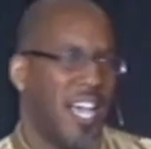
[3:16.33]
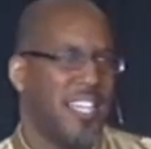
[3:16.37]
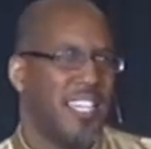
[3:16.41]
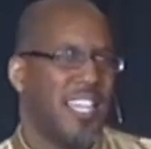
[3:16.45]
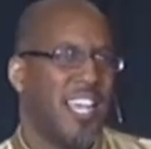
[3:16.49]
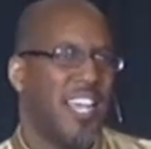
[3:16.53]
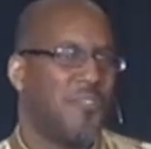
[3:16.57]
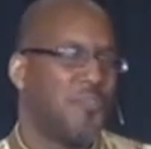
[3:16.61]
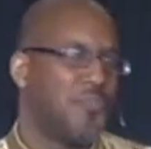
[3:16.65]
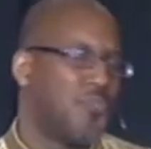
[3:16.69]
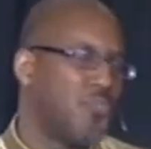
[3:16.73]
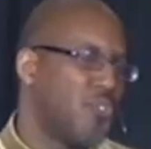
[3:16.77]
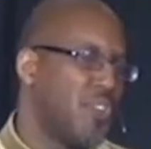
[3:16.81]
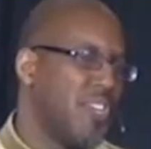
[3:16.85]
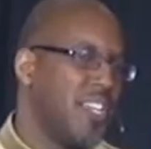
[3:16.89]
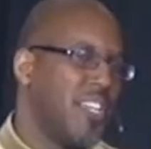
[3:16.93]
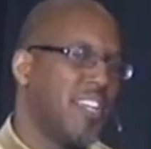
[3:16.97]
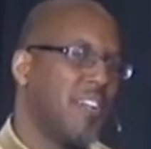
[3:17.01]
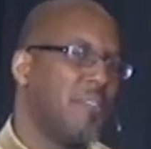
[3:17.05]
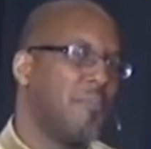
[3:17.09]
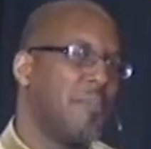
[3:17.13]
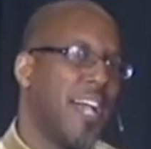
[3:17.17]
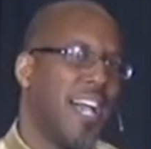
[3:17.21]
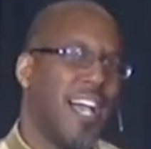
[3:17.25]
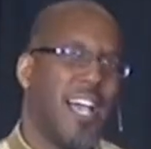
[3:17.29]
a
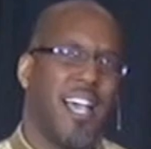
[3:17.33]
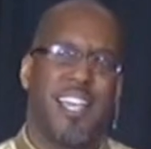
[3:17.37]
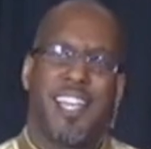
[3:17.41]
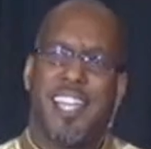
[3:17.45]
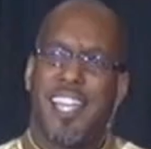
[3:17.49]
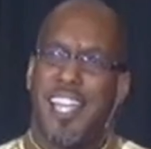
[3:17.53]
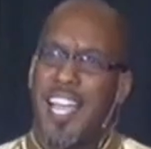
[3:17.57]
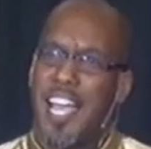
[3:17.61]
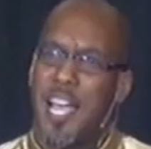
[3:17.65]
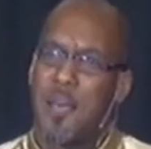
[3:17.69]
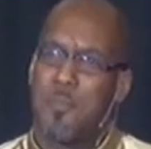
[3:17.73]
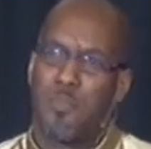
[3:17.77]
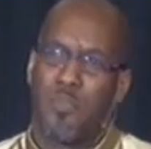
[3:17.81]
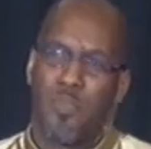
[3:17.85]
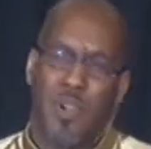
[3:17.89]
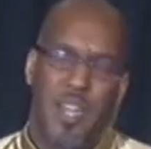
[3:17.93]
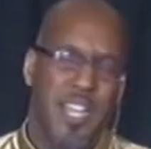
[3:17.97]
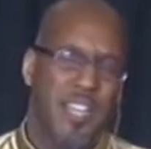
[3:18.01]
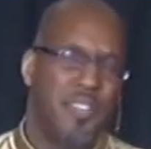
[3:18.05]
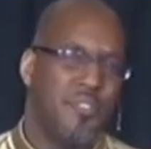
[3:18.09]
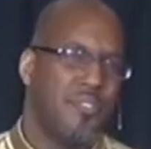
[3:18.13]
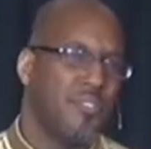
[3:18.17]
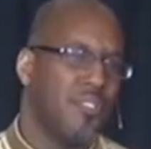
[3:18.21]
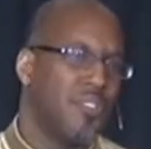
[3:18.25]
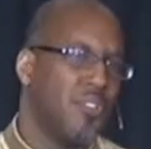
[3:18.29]
freedom, a, a
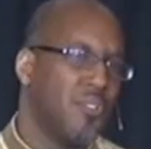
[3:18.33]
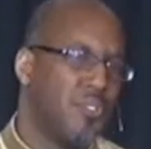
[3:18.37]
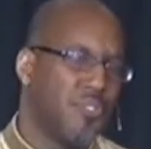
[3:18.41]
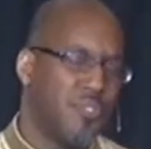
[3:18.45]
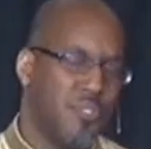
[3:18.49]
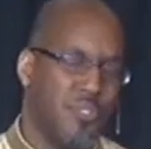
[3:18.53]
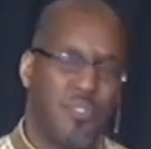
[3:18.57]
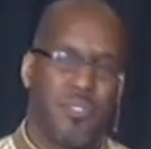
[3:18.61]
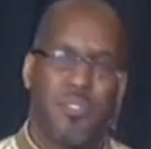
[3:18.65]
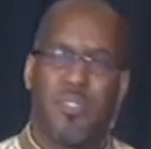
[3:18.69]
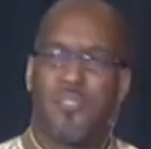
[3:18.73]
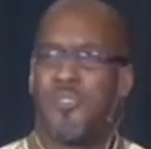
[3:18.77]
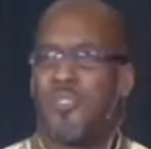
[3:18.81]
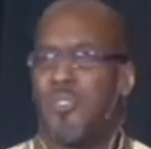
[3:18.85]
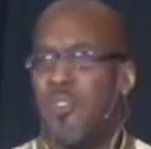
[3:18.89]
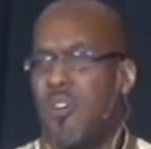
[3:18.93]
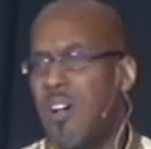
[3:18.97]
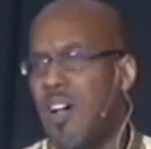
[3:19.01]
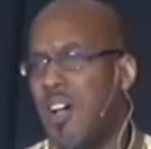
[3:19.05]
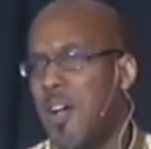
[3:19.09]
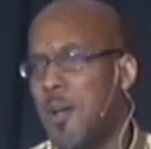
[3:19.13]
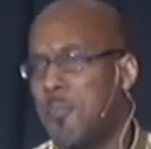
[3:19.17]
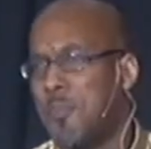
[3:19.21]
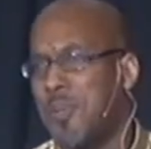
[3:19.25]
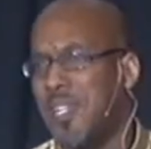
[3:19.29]
breakthrough through, for
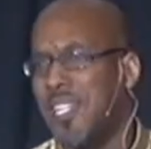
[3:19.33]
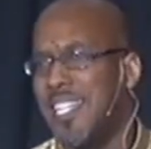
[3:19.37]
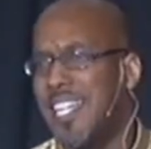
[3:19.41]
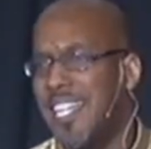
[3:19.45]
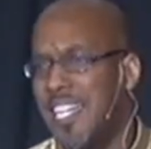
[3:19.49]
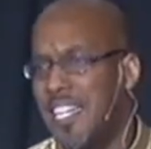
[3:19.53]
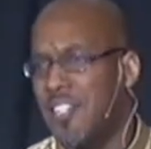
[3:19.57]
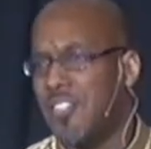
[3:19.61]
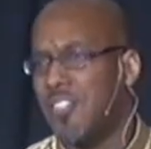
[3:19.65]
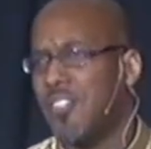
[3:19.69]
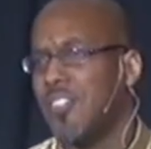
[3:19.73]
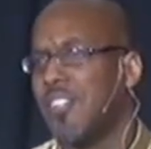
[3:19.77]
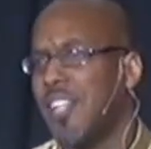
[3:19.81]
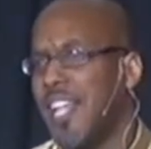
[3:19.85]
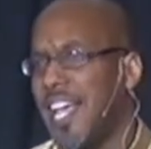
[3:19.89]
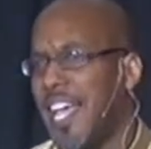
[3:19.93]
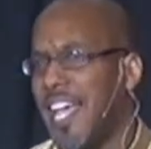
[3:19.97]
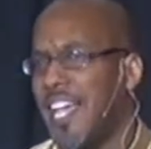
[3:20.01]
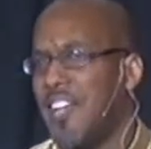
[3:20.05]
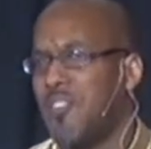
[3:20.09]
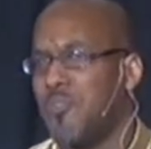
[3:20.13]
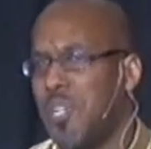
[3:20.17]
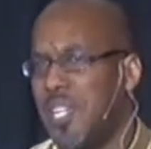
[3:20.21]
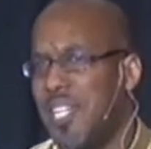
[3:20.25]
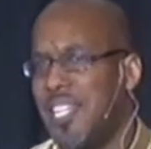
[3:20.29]
our political
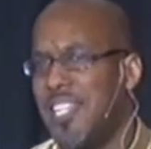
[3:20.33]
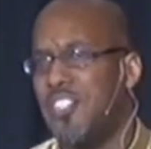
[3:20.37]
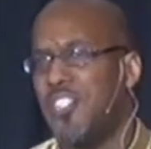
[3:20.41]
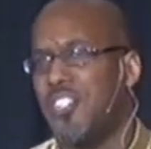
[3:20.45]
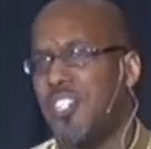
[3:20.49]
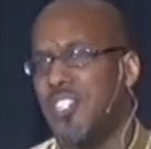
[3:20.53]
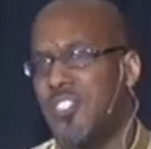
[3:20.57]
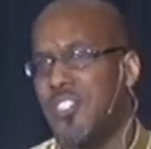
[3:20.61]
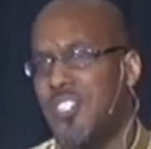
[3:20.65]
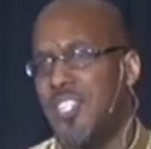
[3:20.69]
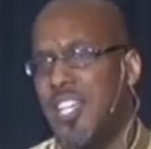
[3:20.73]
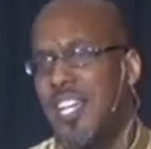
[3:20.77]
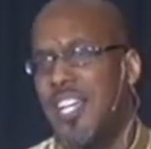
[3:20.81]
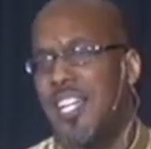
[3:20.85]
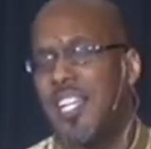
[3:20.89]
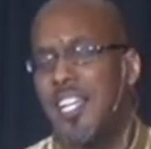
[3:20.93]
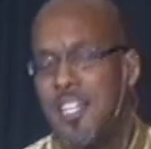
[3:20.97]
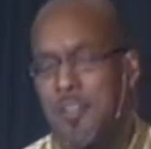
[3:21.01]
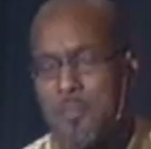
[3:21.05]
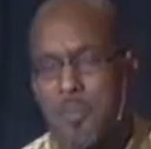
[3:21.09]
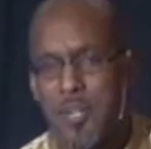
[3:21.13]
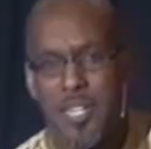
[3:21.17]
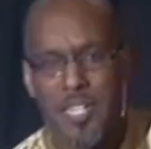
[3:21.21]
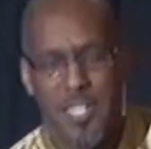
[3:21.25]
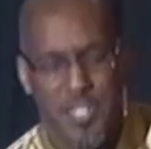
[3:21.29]
and religious
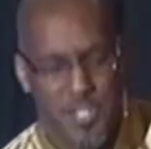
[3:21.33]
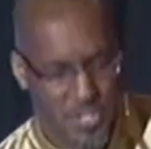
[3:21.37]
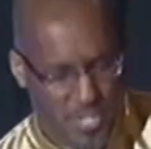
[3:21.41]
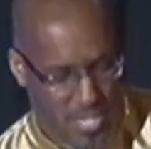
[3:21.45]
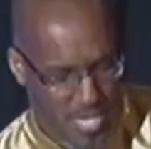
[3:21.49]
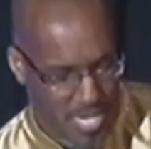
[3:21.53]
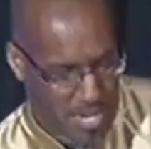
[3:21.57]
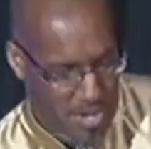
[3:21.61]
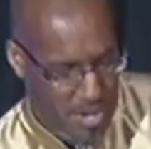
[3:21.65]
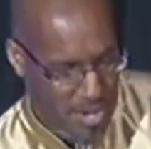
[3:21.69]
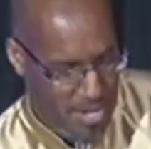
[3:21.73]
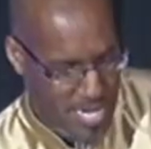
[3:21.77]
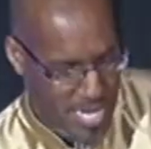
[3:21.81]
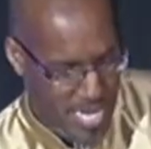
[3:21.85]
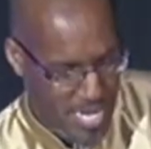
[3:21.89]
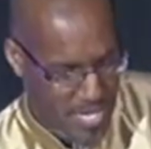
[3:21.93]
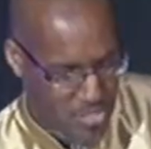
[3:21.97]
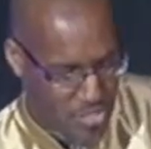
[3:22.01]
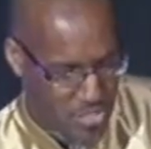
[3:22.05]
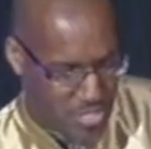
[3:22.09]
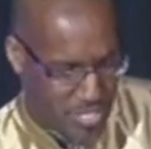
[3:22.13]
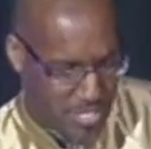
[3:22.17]
liberties in our nation.